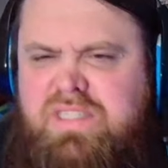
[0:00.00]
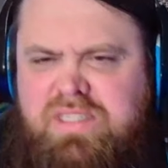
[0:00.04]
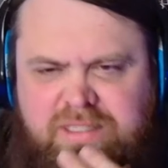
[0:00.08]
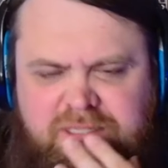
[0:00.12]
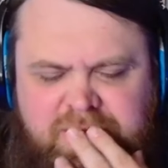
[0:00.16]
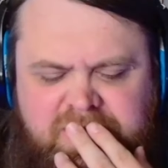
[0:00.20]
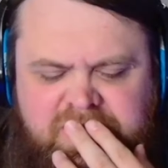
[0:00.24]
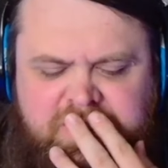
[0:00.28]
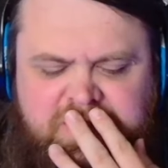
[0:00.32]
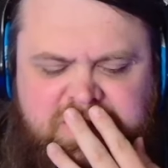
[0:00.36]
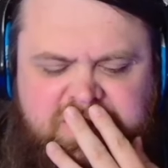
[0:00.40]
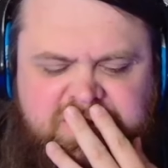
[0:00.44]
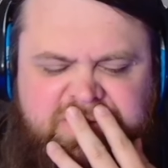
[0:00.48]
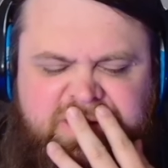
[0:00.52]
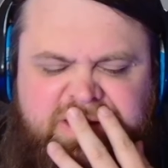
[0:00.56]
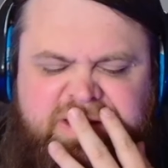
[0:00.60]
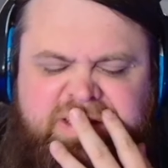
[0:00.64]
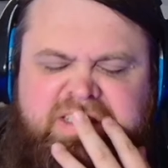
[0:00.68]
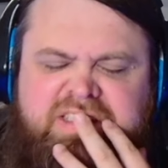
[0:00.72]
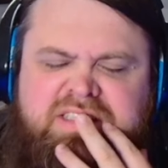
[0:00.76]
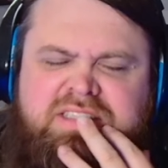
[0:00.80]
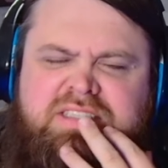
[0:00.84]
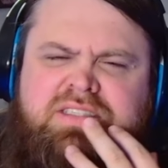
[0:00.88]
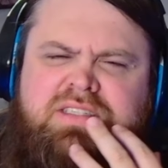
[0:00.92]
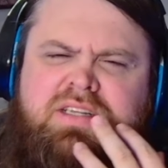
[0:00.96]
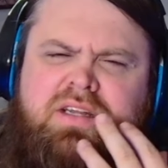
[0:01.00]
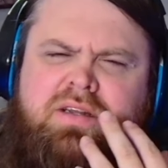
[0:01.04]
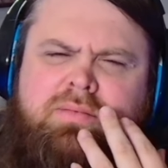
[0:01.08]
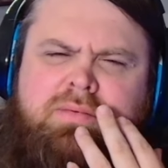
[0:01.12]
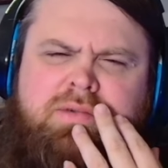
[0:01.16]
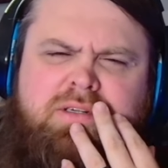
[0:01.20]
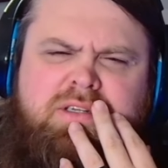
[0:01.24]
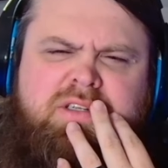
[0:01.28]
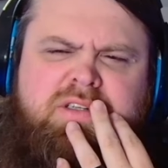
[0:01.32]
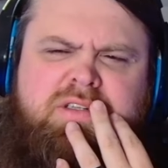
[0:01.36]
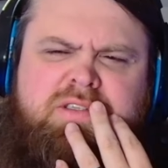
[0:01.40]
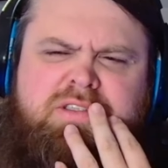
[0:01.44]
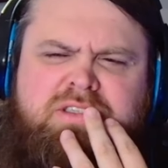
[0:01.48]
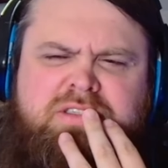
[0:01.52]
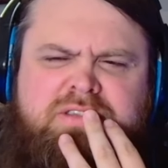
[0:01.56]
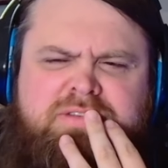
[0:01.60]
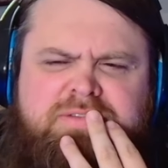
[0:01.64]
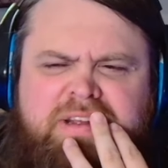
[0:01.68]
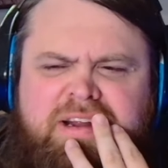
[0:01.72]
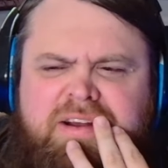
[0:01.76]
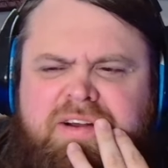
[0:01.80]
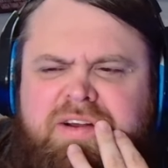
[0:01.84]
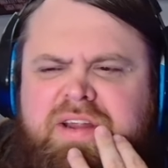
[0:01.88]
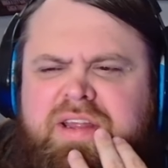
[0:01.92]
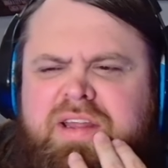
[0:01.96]
in this, very subtle, just
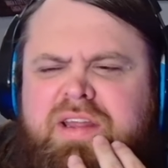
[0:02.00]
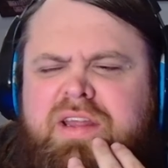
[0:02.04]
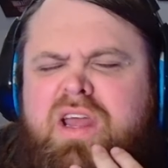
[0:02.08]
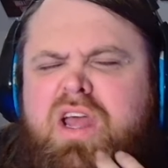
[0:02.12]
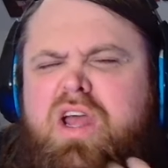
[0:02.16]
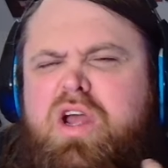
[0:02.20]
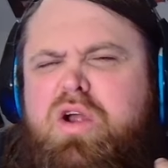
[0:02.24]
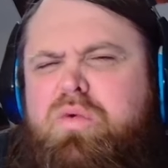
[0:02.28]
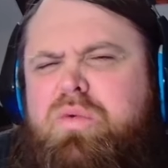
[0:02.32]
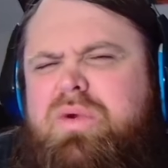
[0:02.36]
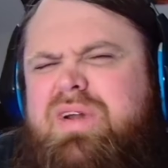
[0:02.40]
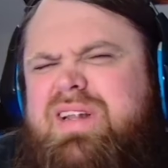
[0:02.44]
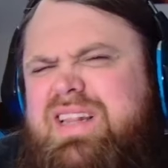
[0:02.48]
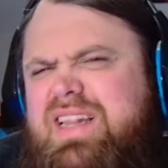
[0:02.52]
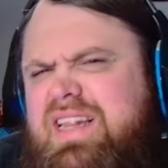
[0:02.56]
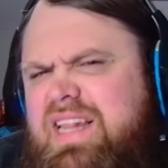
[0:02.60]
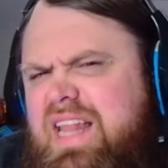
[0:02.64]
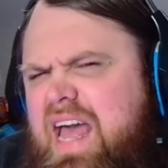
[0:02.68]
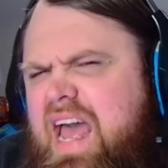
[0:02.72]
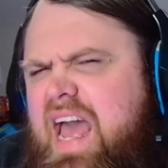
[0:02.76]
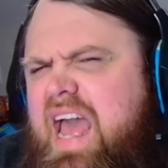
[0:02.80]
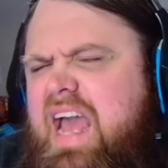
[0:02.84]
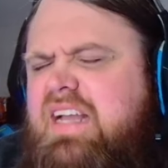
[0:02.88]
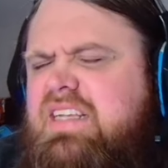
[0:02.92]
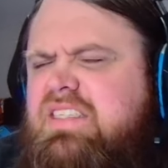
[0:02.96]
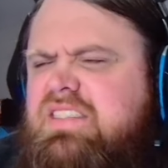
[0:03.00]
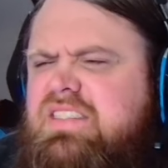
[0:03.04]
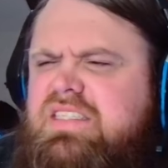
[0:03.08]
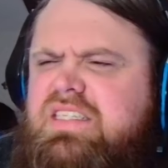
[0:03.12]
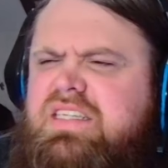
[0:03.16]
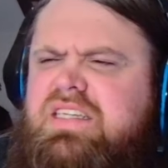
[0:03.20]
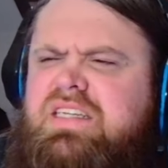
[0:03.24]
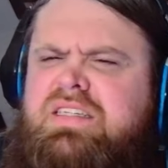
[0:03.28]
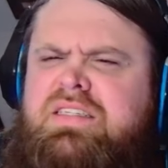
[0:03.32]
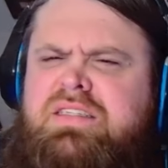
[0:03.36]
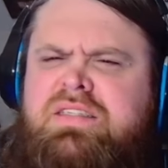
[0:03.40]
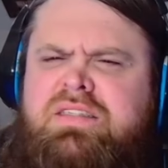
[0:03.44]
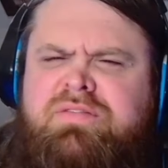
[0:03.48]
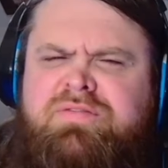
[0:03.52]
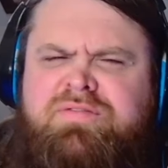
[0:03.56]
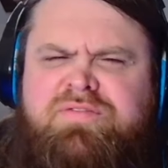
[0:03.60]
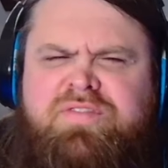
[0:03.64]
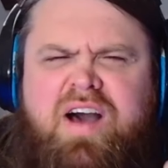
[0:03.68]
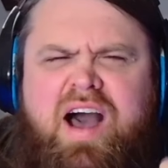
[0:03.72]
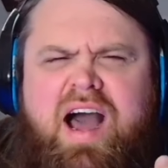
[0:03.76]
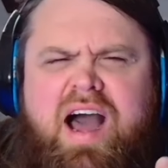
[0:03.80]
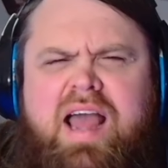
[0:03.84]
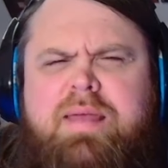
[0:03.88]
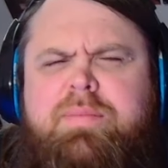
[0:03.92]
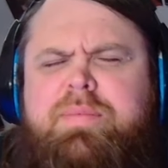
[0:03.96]
very relaxing,
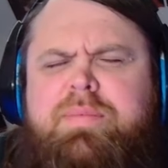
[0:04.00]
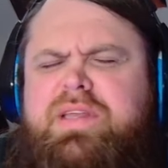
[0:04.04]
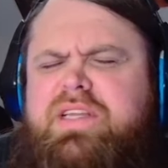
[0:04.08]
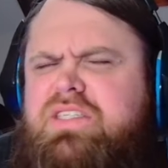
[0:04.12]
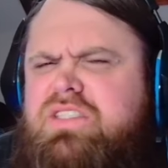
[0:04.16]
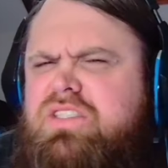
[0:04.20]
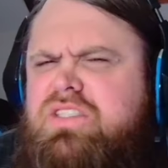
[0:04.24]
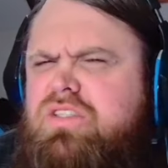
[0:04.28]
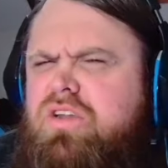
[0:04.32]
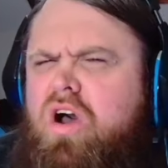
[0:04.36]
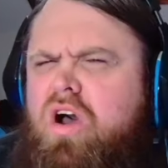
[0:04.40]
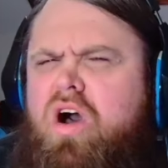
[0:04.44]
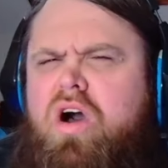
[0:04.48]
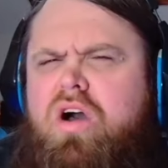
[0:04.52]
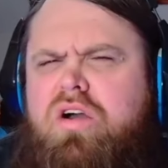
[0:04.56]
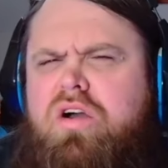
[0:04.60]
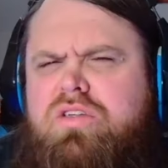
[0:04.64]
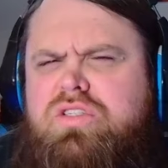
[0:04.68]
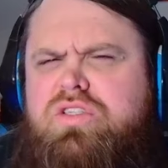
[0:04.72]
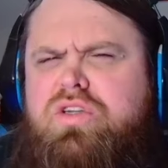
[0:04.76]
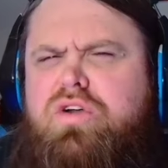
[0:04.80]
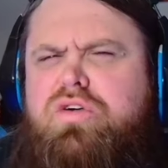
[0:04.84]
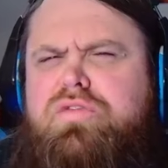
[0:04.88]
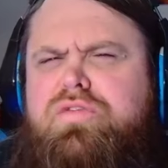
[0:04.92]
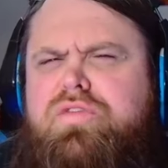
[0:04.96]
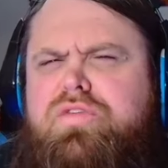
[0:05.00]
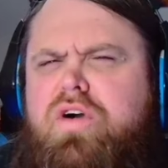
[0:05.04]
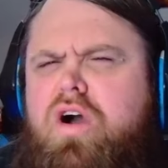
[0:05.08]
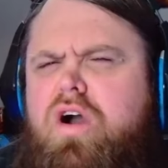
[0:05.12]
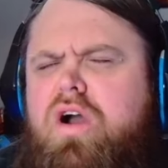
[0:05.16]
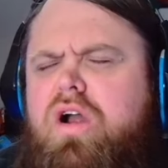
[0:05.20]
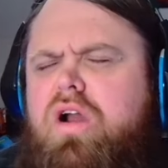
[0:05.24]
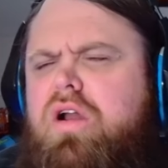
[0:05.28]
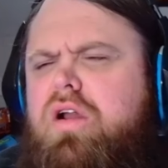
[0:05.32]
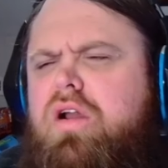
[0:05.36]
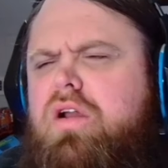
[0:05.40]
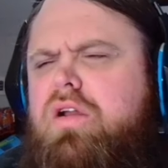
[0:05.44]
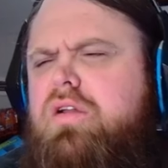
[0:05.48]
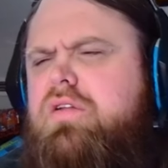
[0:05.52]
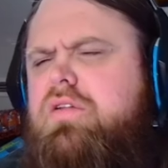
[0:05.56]
vibey song so far.